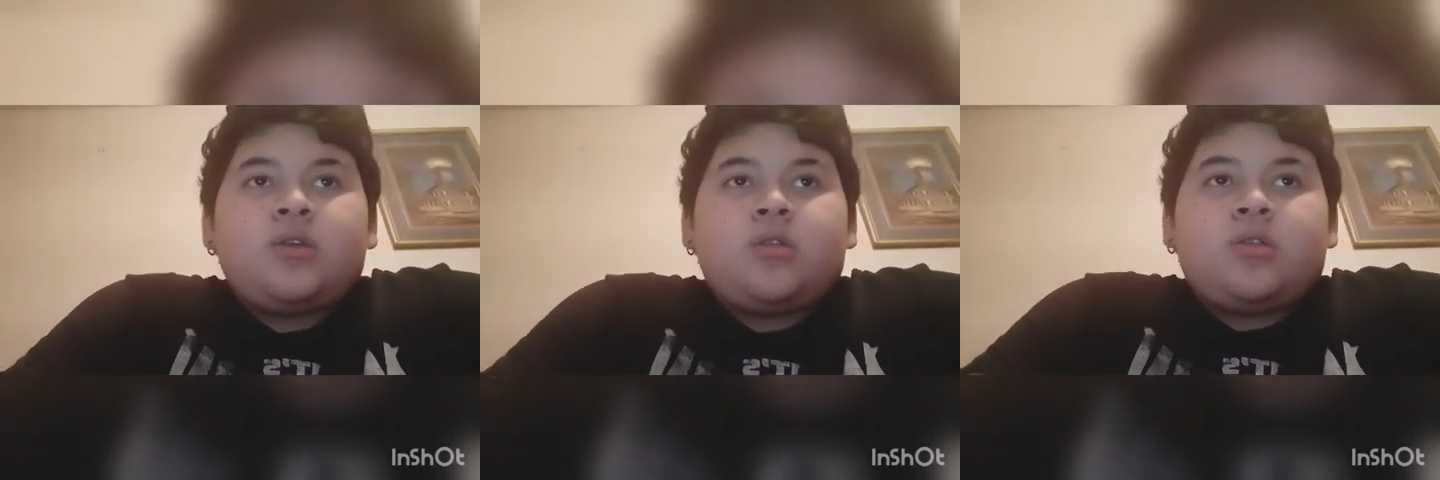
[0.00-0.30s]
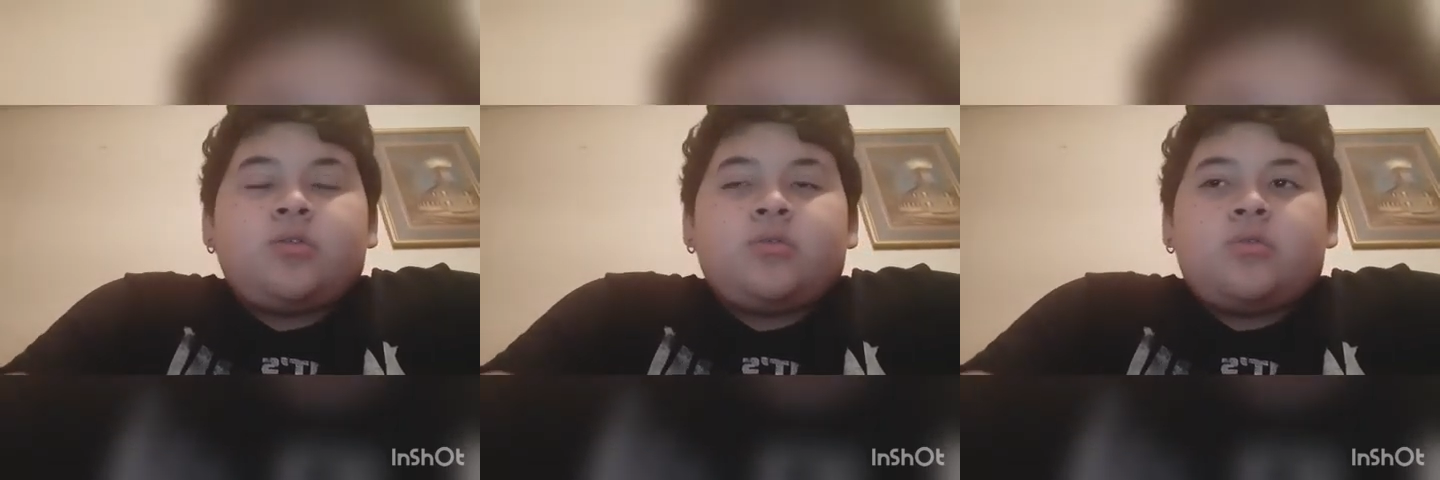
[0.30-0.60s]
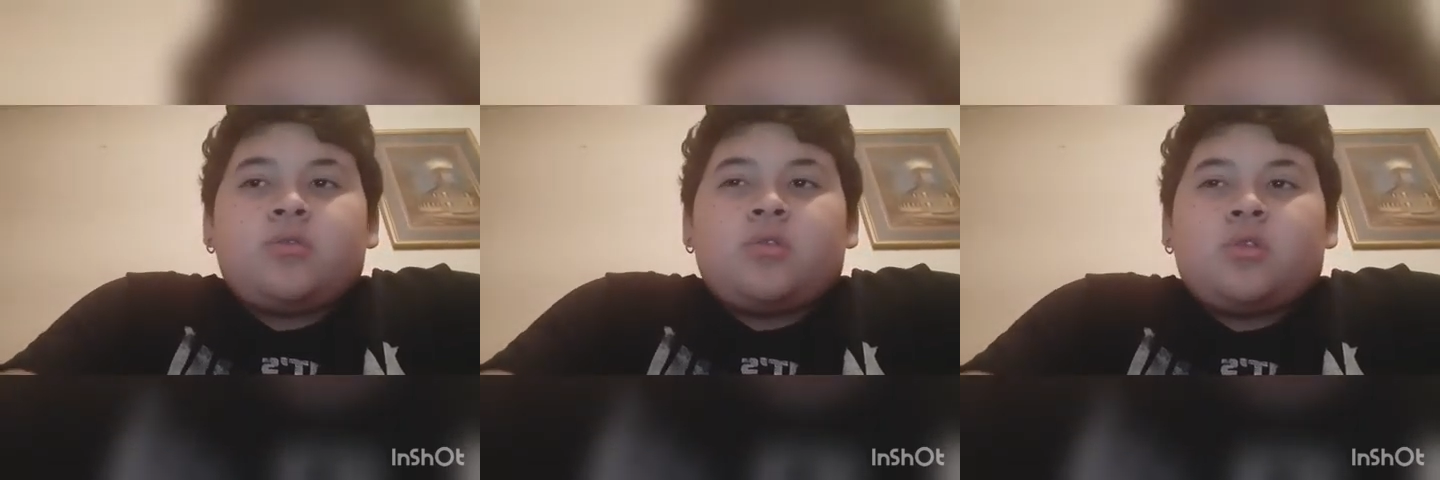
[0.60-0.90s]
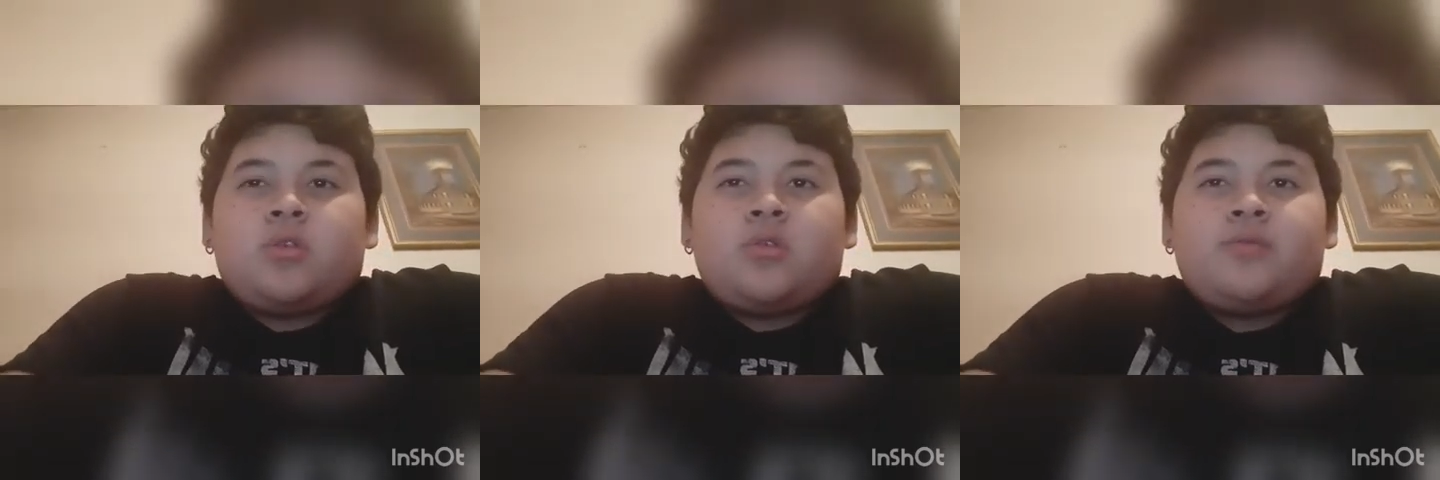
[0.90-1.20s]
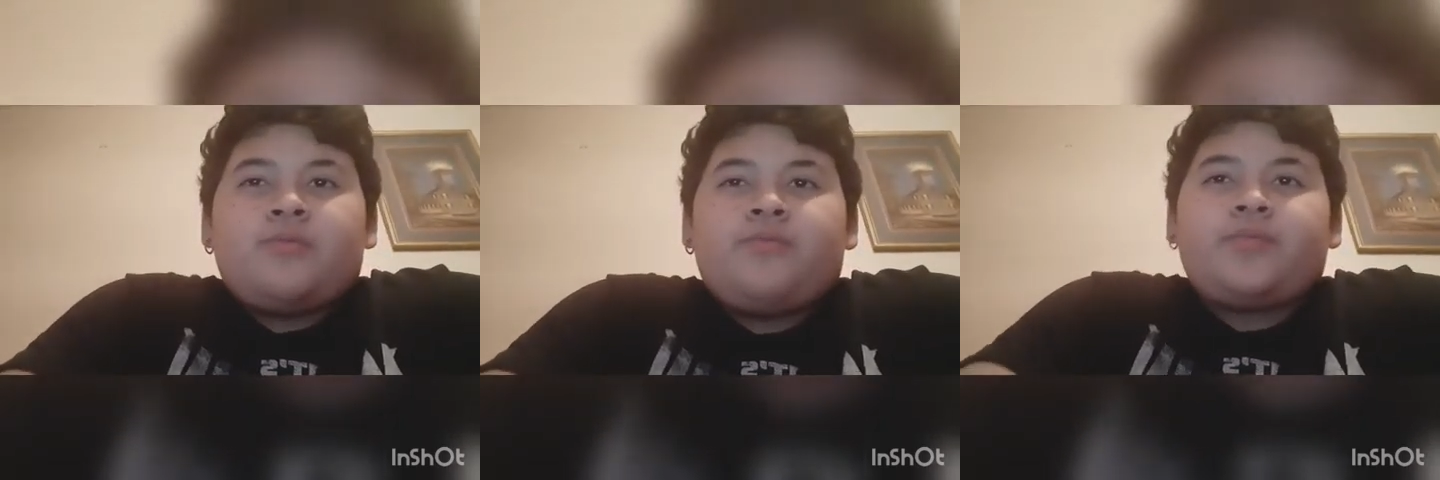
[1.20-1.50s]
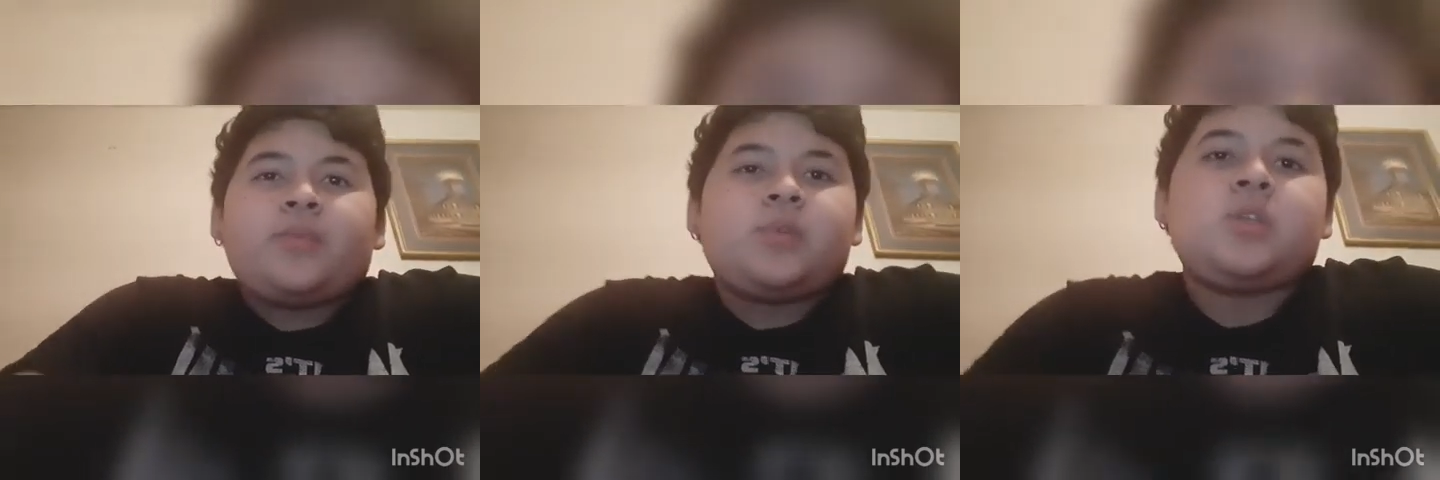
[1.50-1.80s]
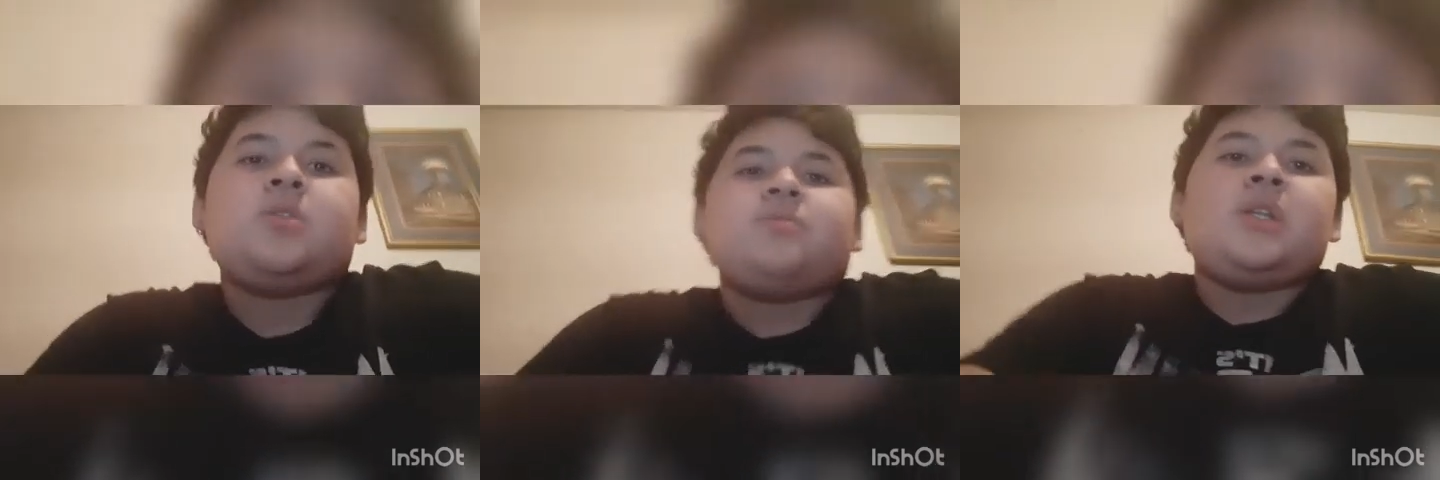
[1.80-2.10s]
or
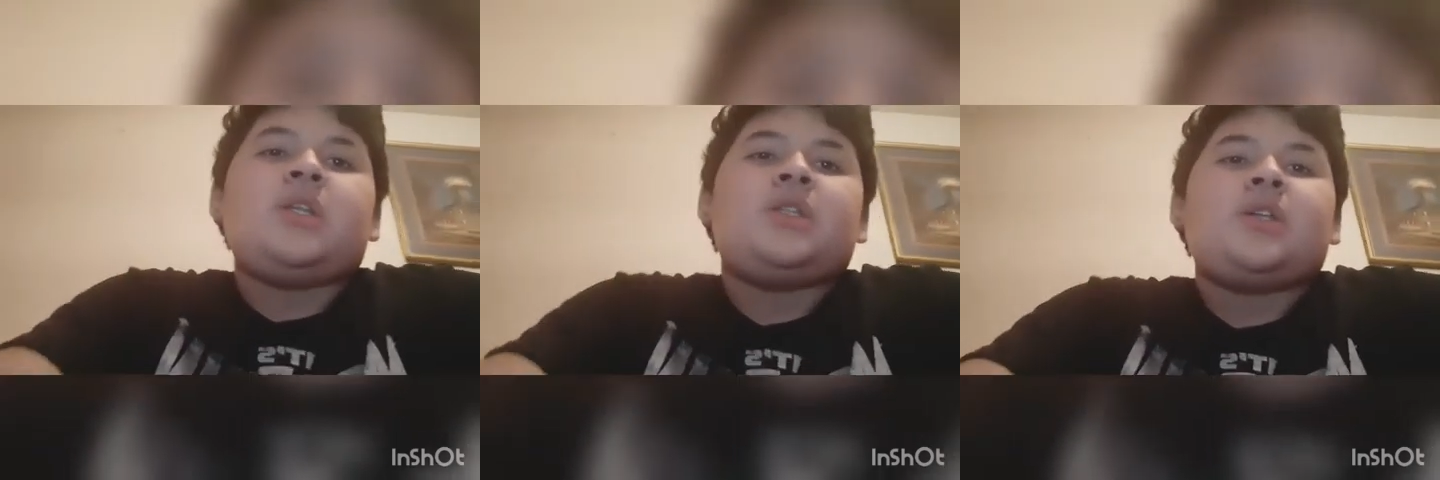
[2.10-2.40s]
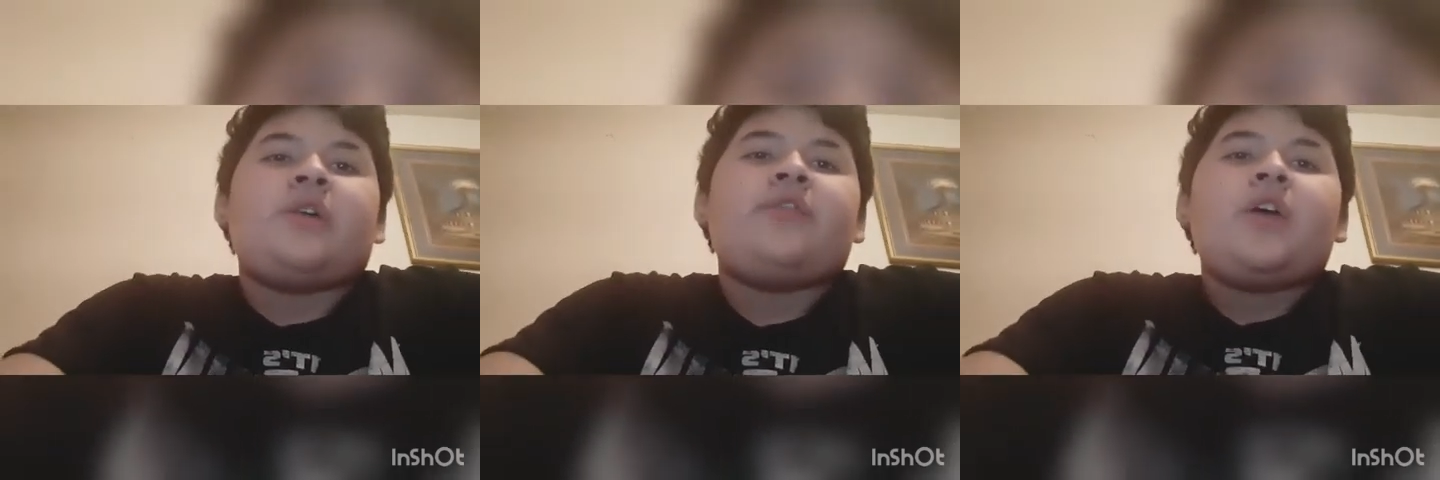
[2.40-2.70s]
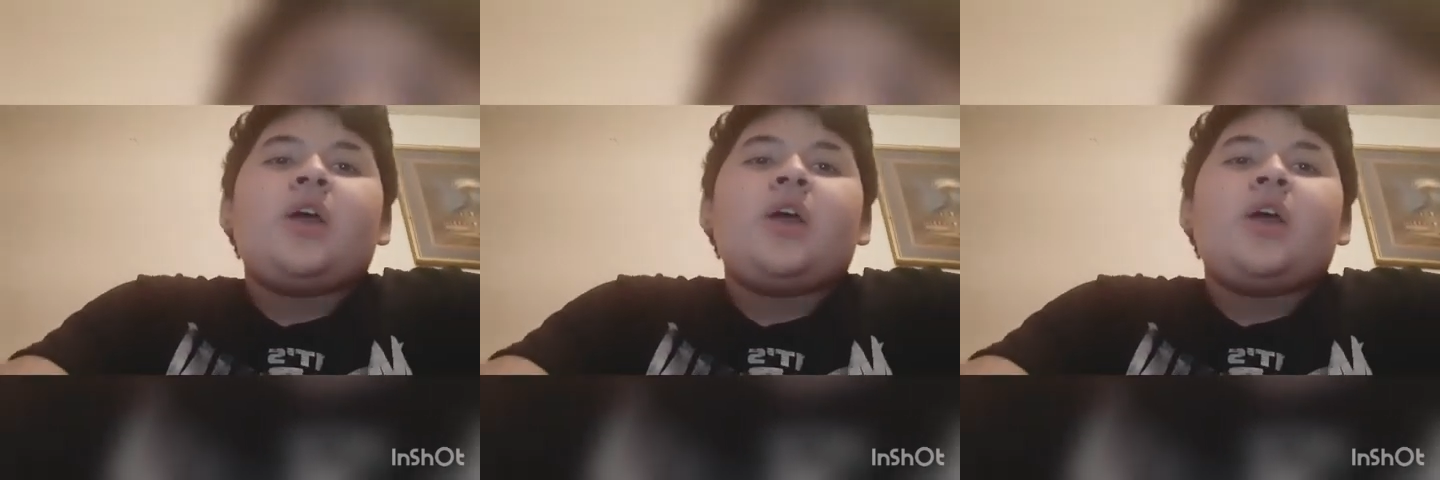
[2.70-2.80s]
just many stuff.